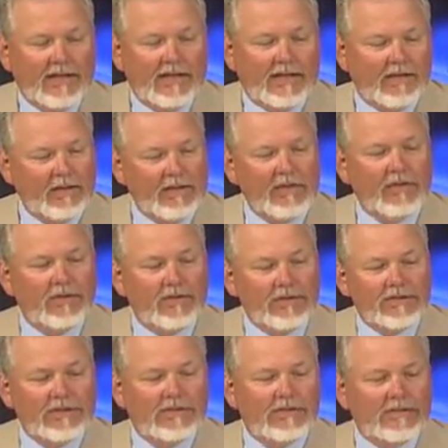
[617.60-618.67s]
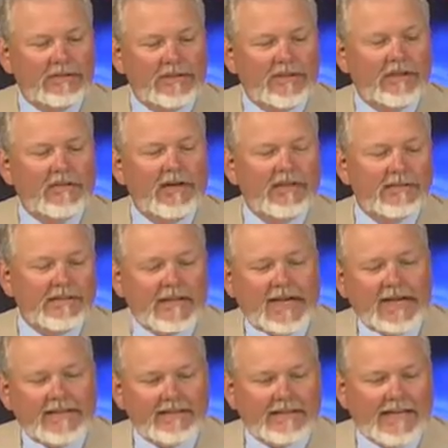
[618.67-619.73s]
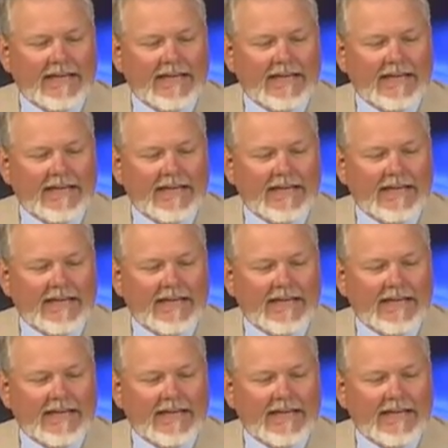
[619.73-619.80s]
Here we go. Cigarette tax